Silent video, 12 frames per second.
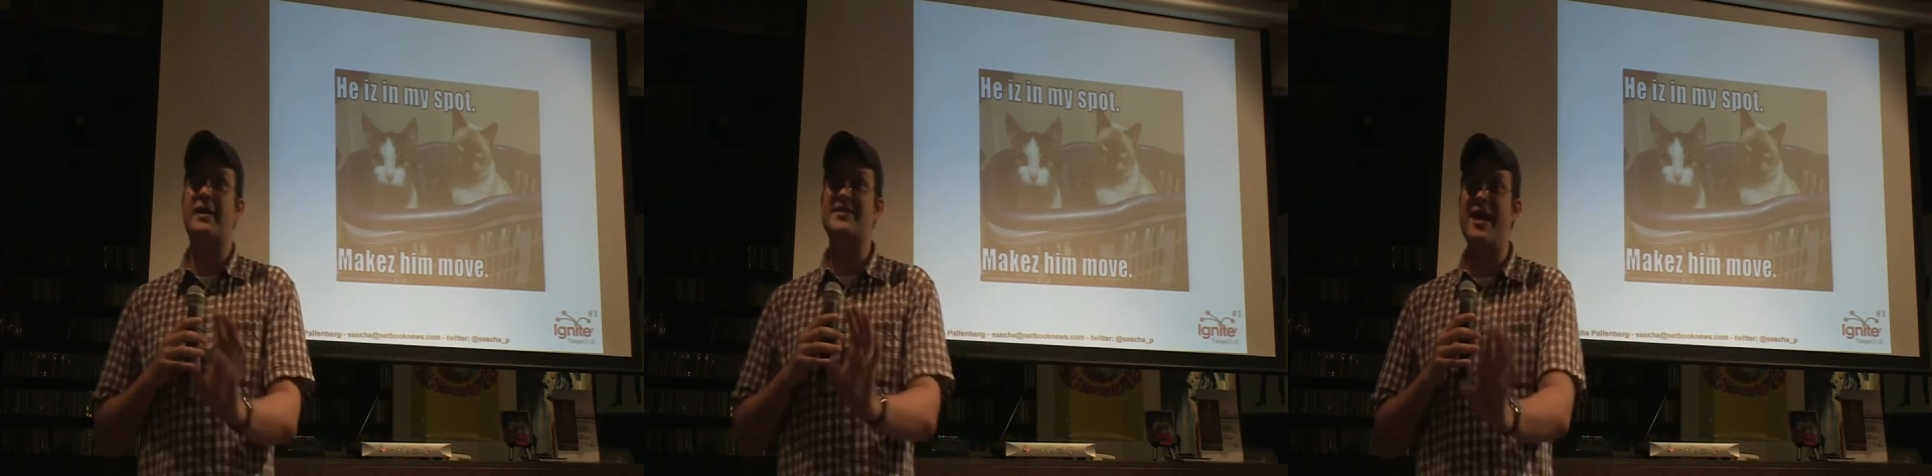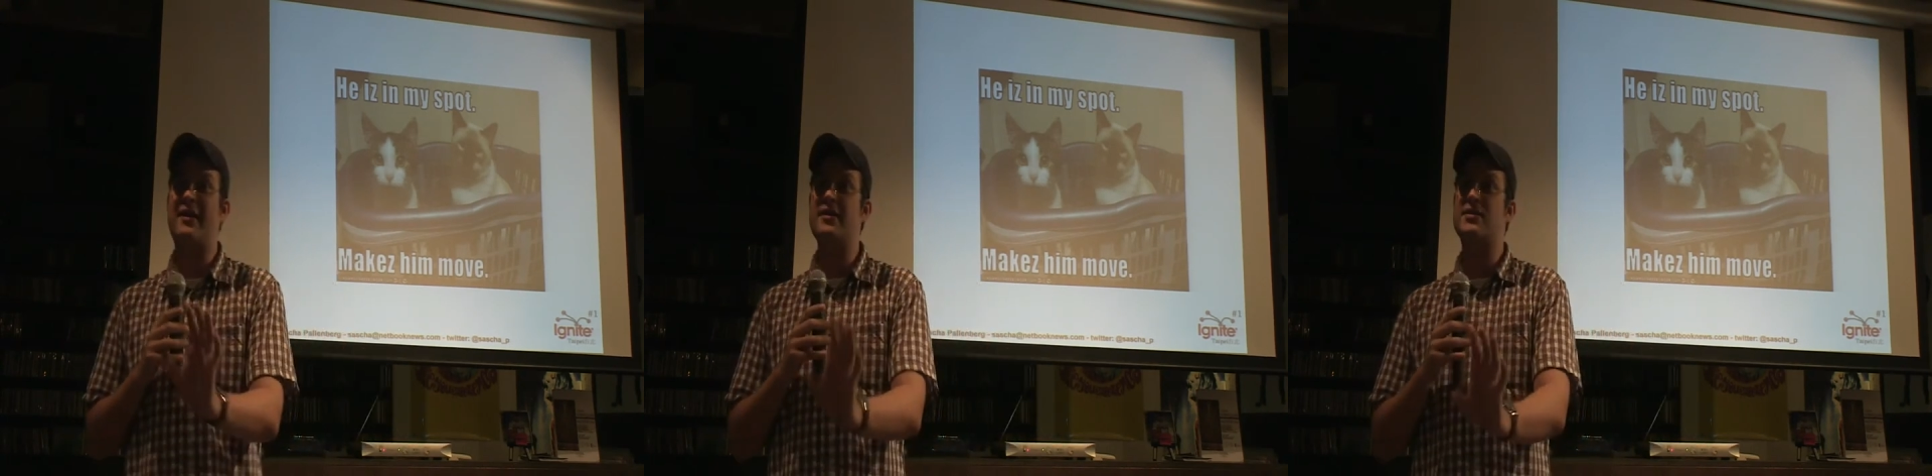
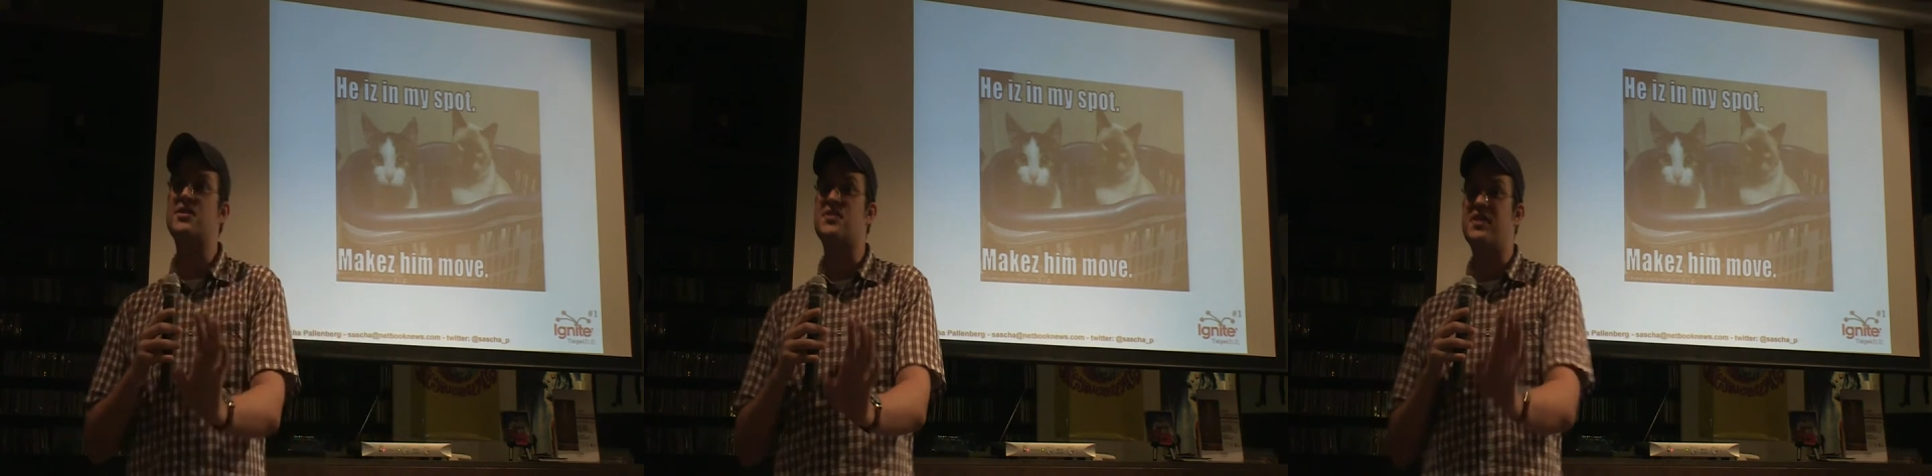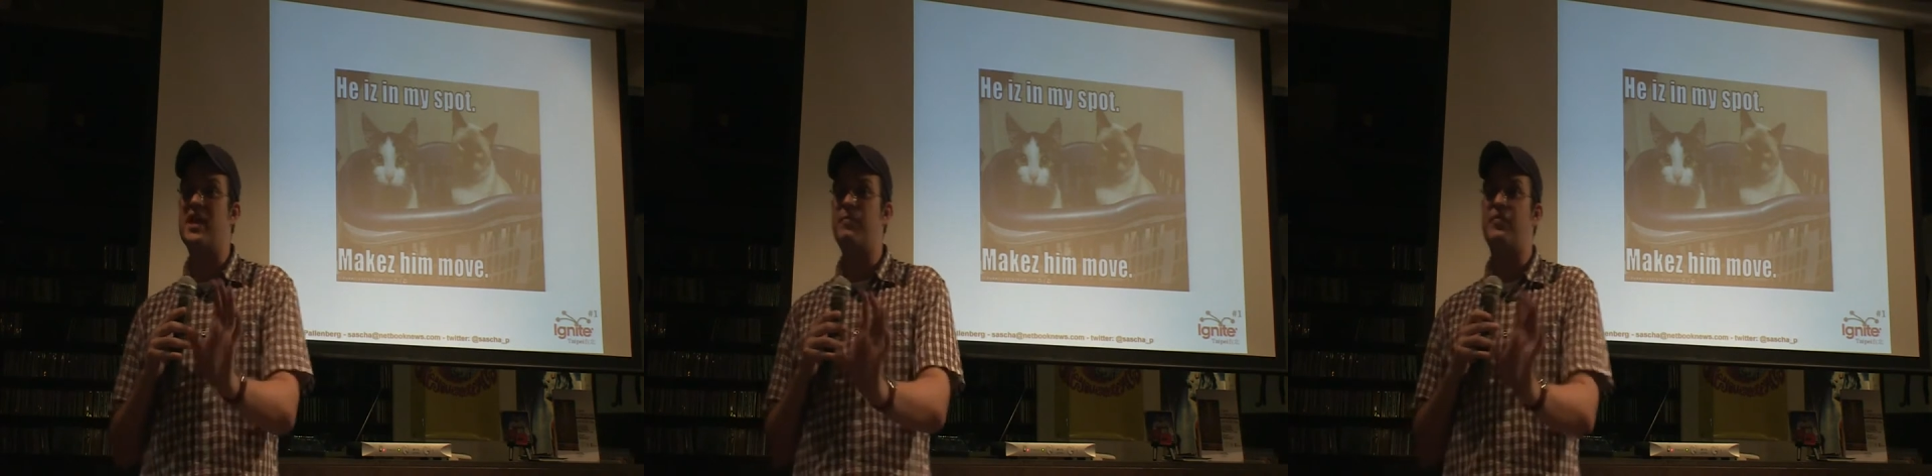exactly the
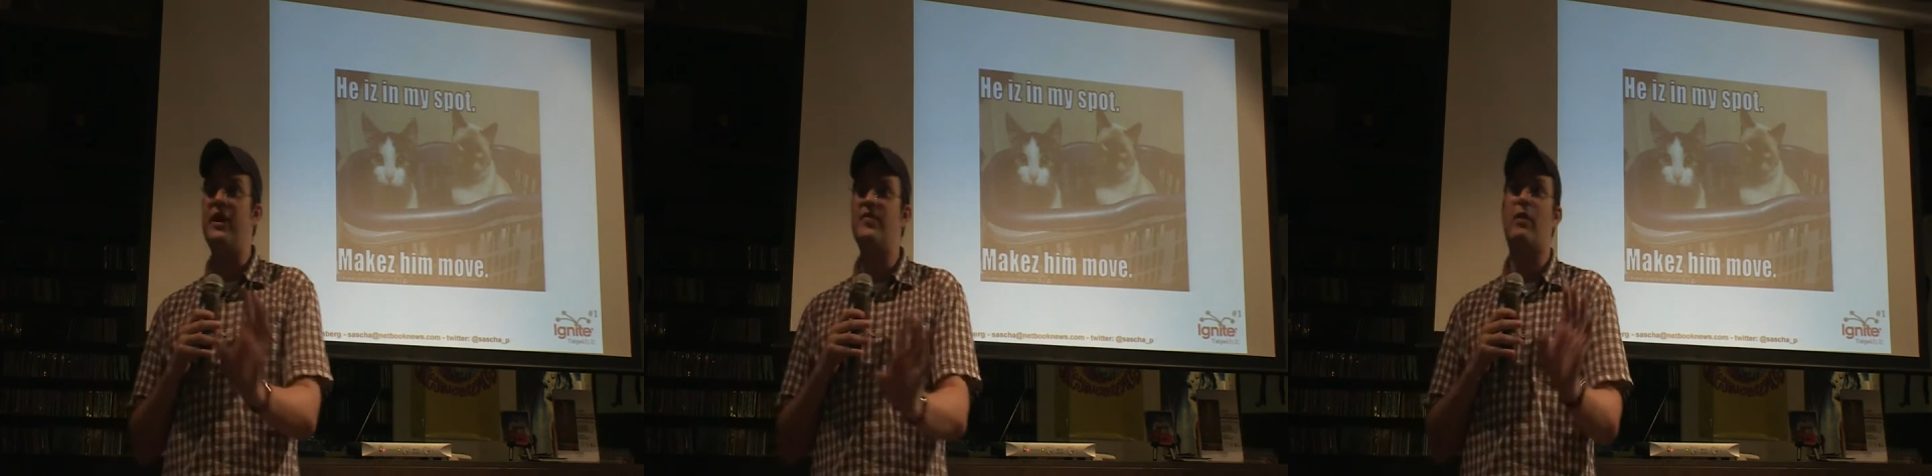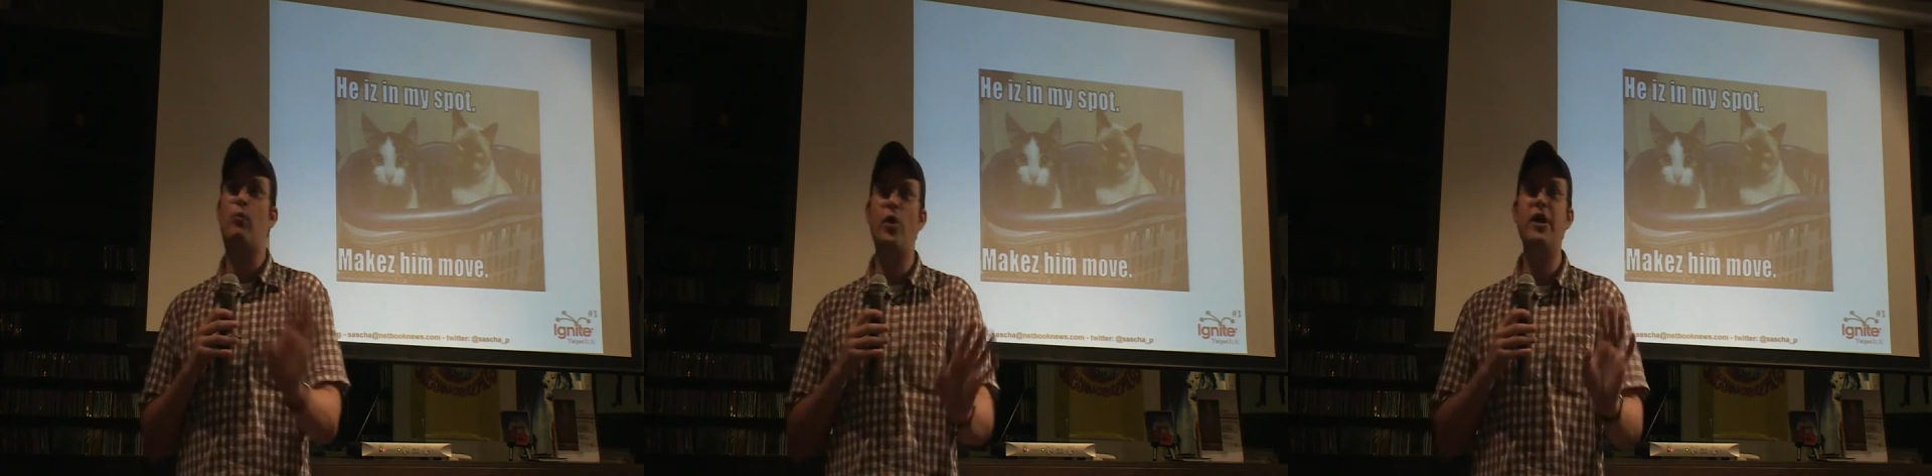same thing
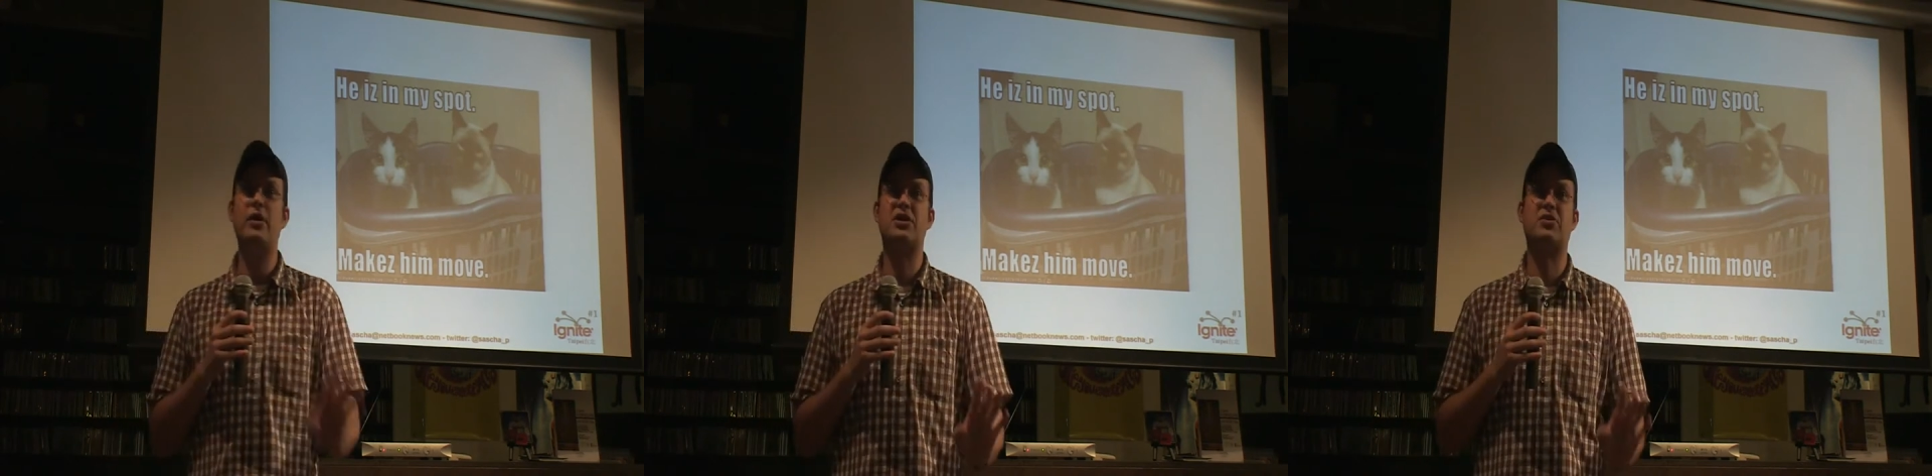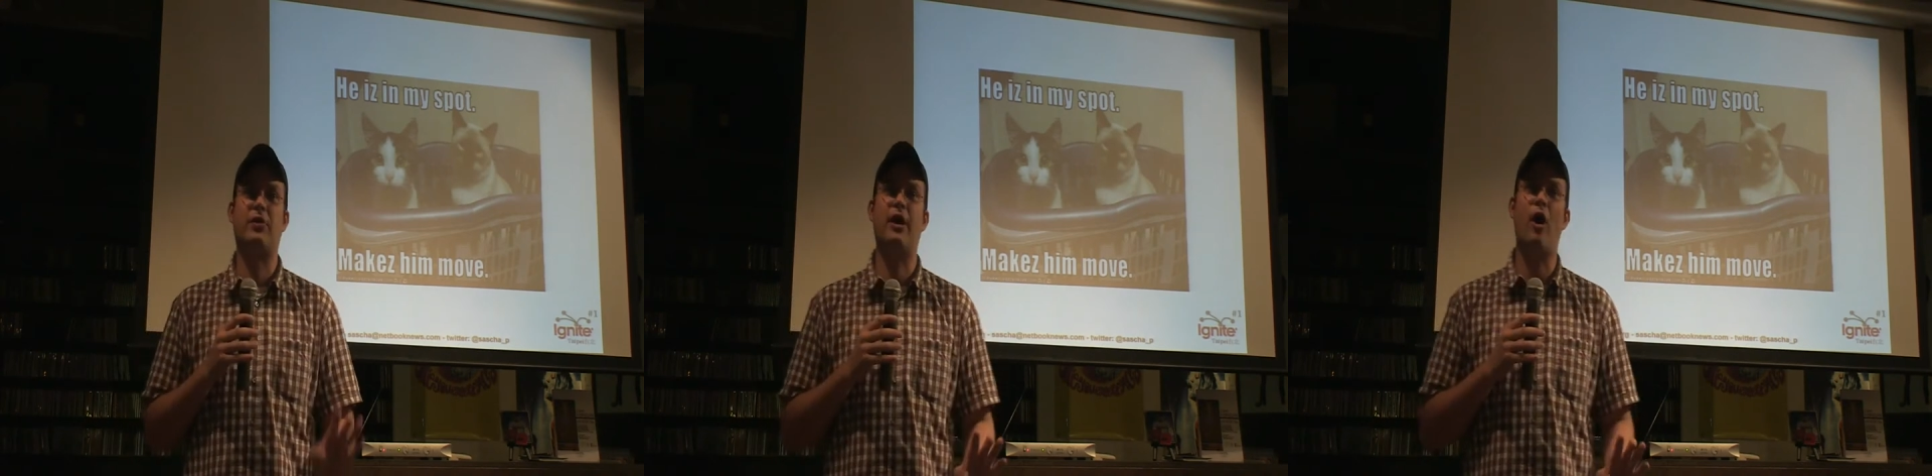that we are
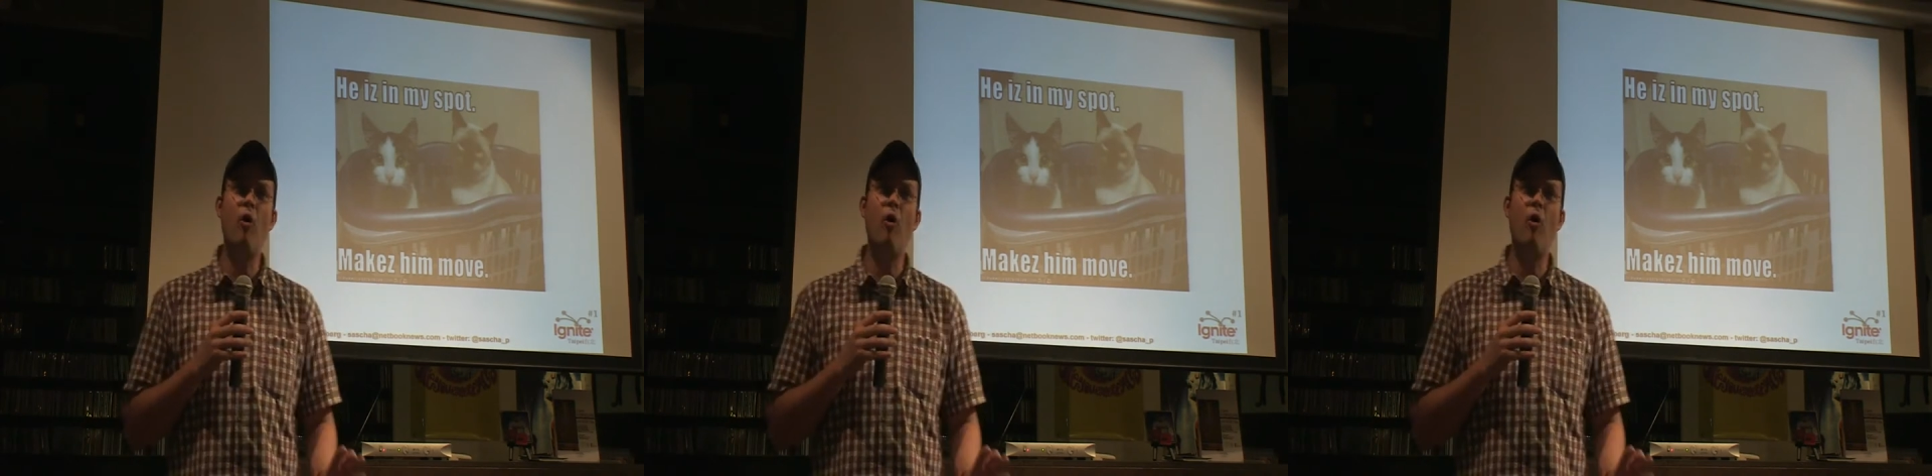doing.